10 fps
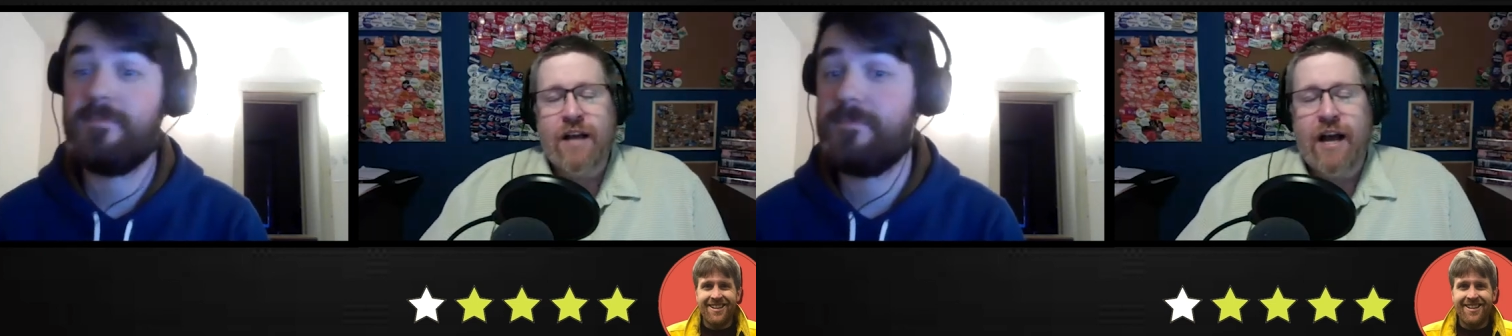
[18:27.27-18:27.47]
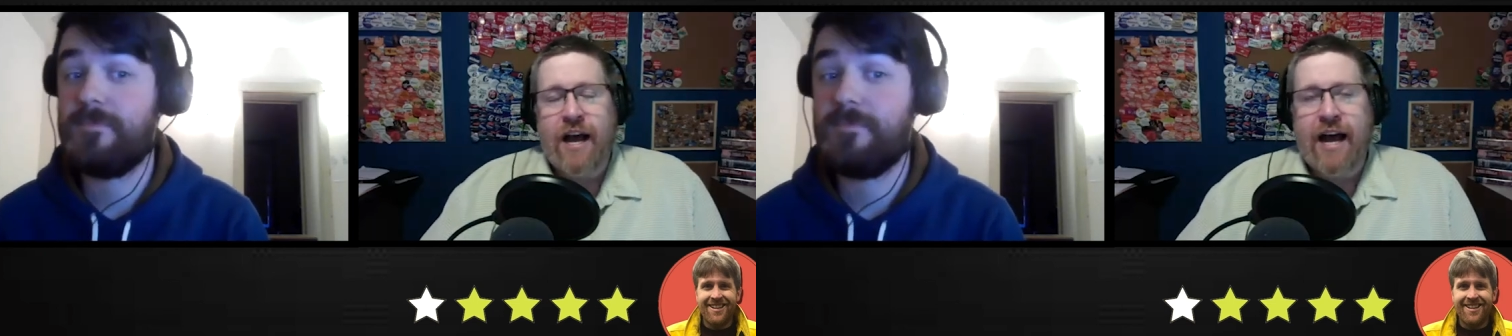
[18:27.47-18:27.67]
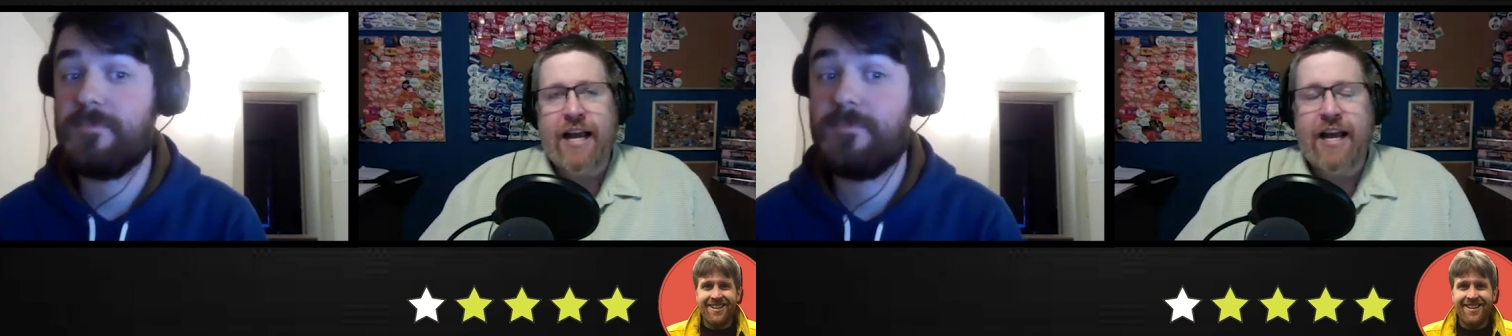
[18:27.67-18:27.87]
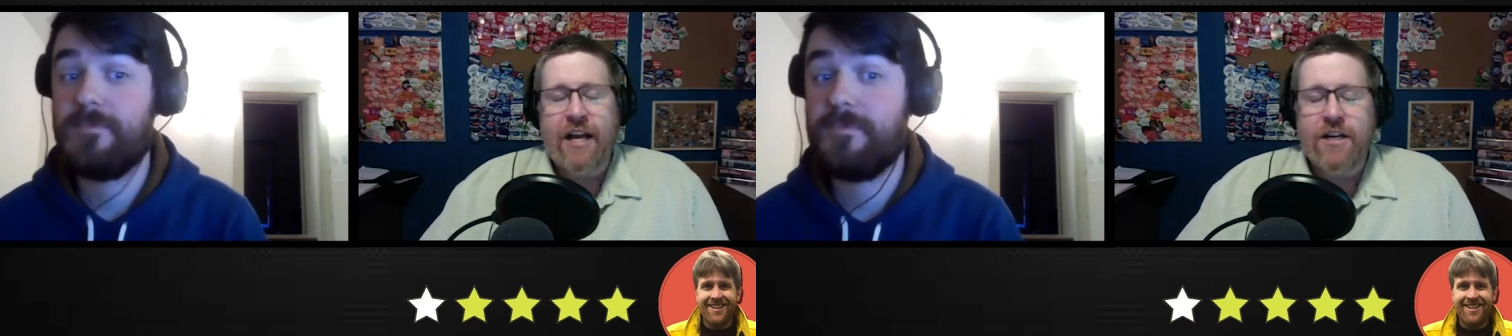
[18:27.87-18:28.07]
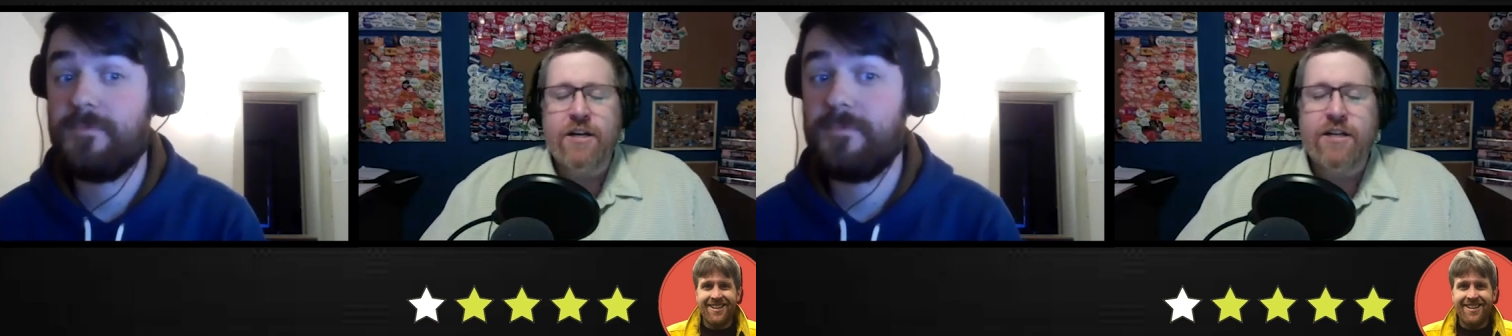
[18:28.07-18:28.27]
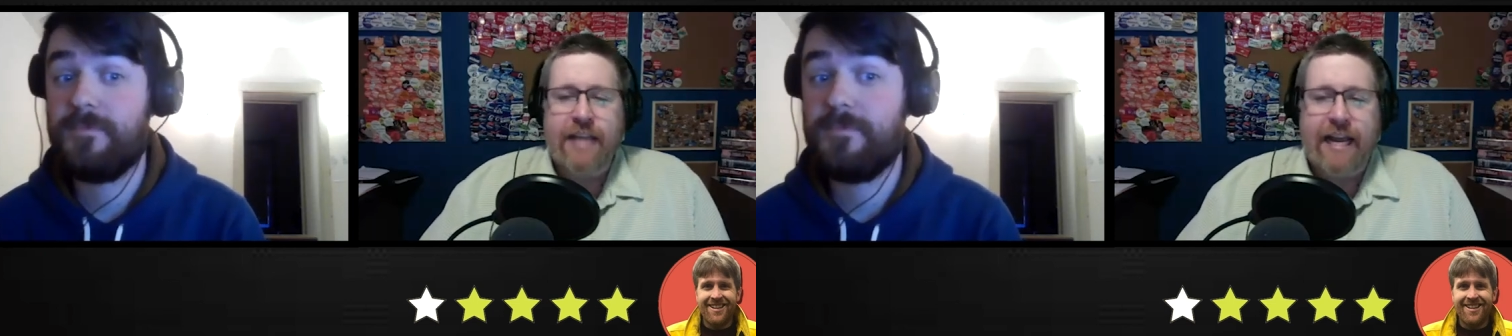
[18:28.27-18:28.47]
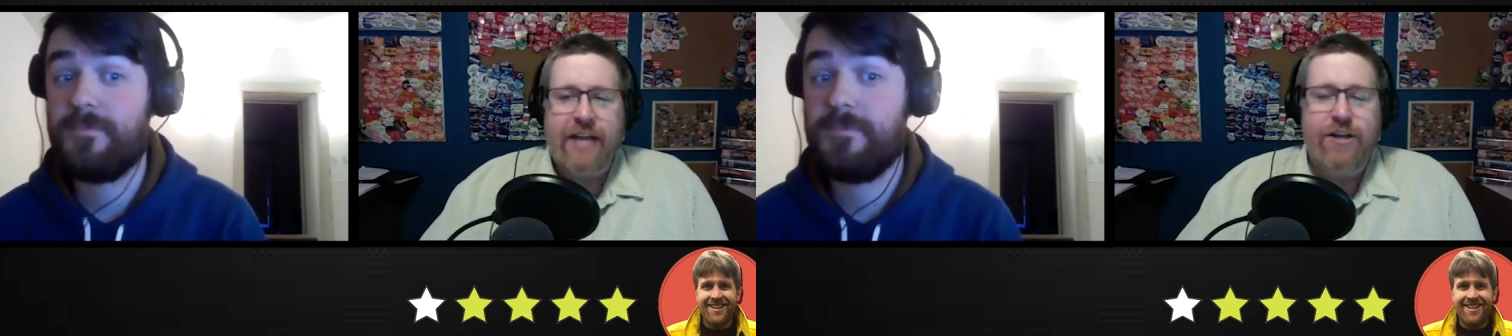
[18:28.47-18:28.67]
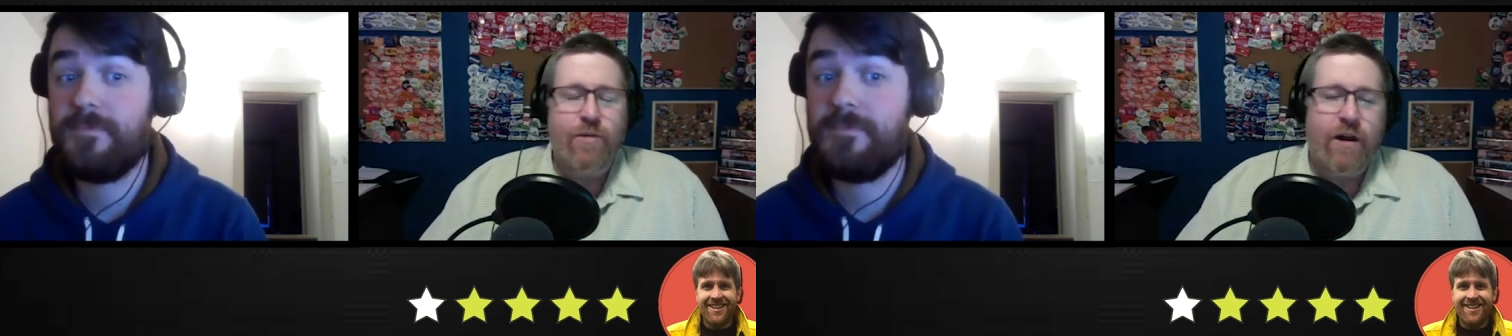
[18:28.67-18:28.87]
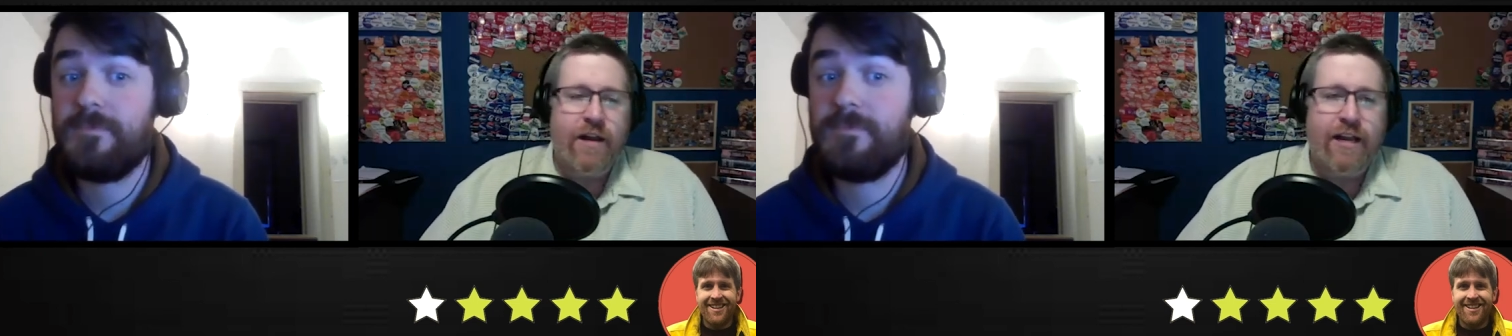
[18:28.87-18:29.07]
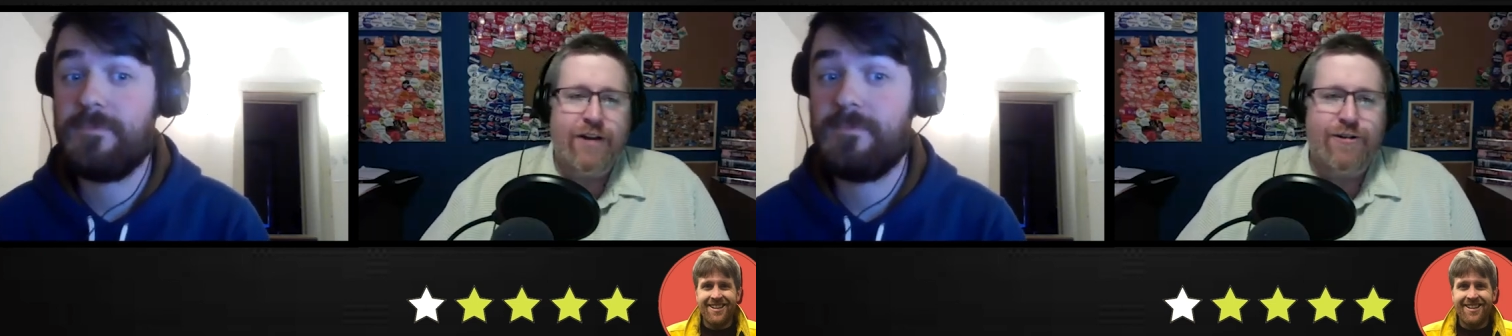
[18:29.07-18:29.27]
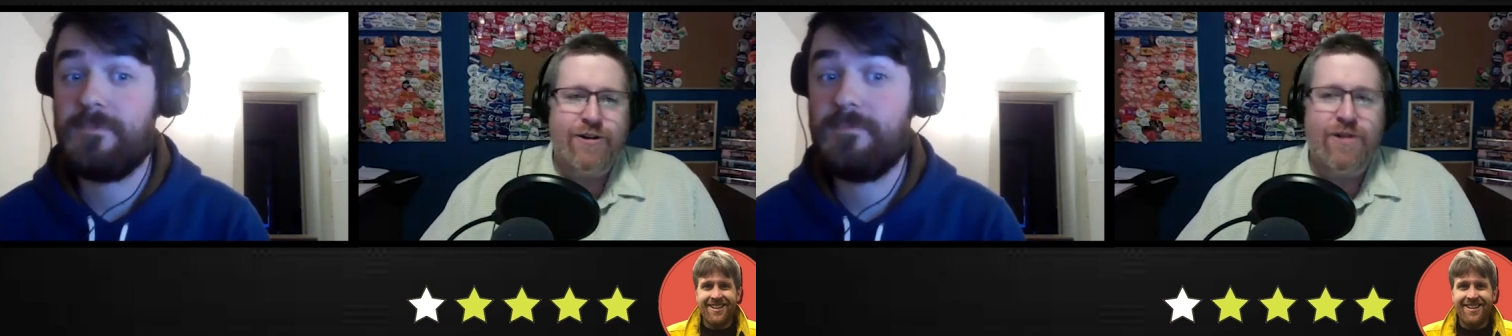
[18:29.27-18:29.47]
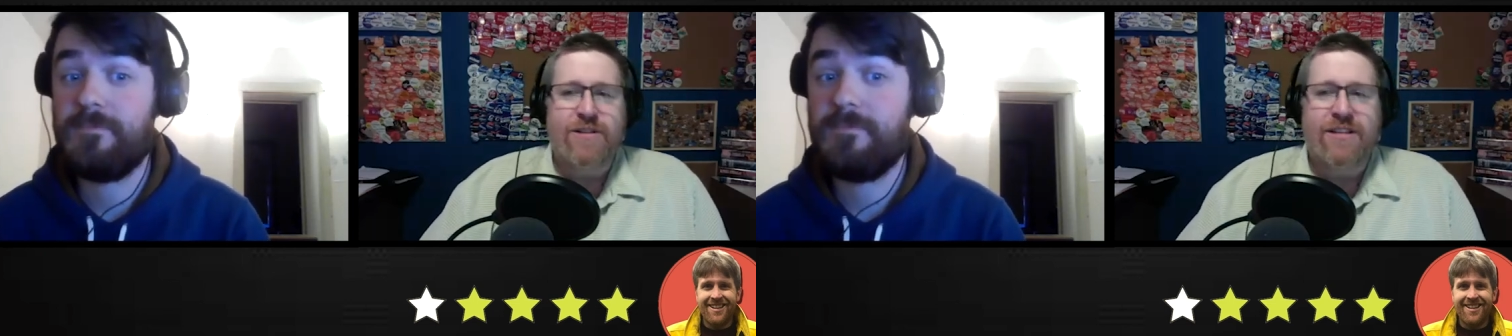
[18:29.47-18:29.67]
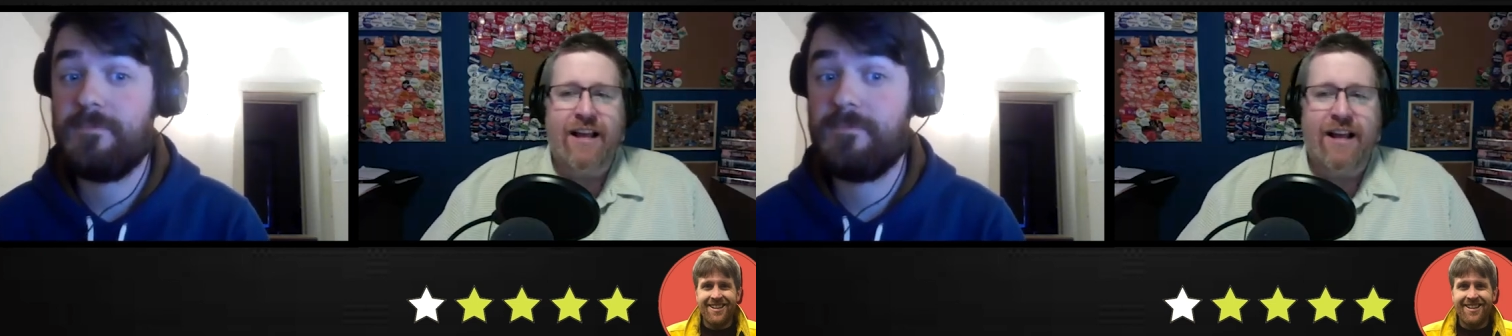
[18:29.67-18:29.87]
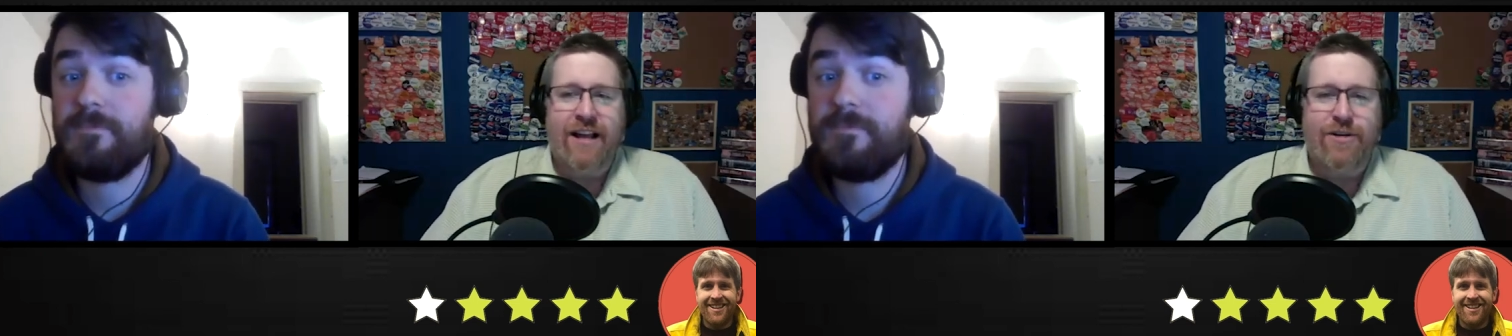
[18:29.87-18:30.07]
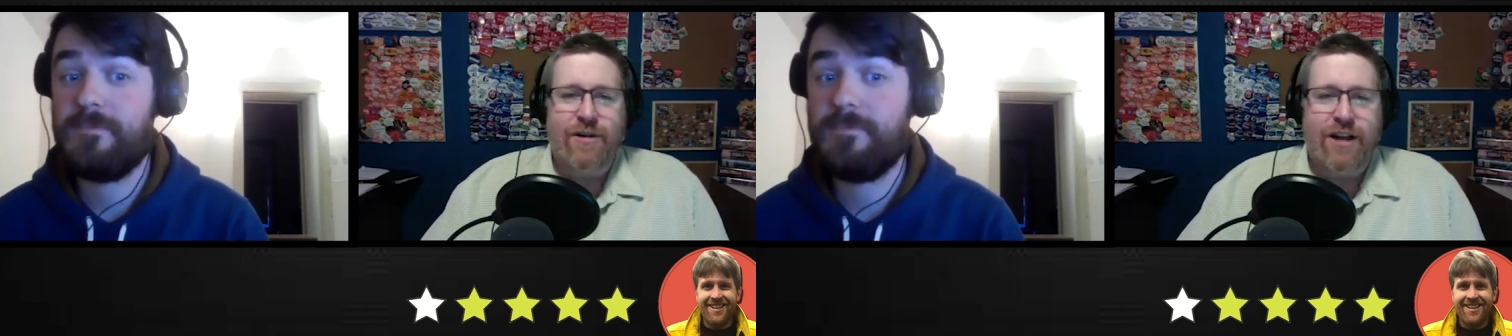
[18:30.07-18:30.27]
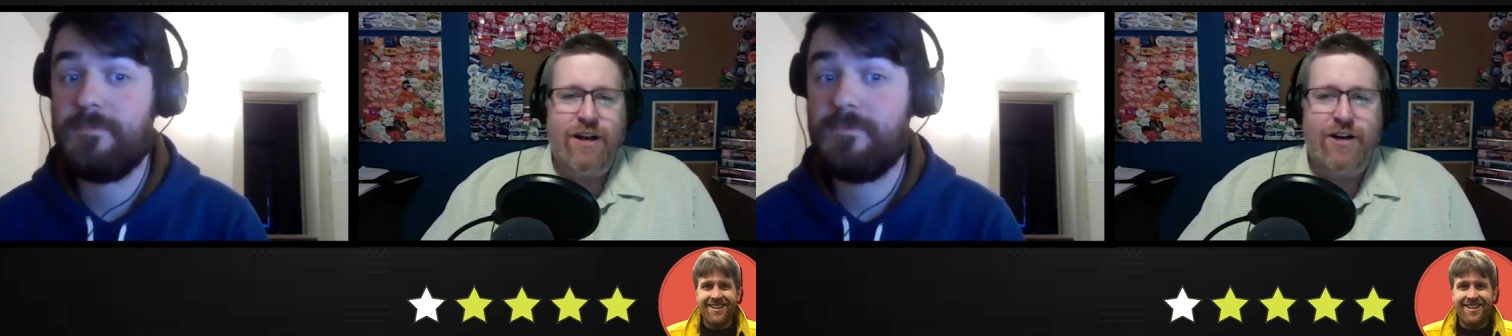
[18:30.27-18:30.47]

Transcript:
Speaker 1: I understand you want to introduce uh, to a younger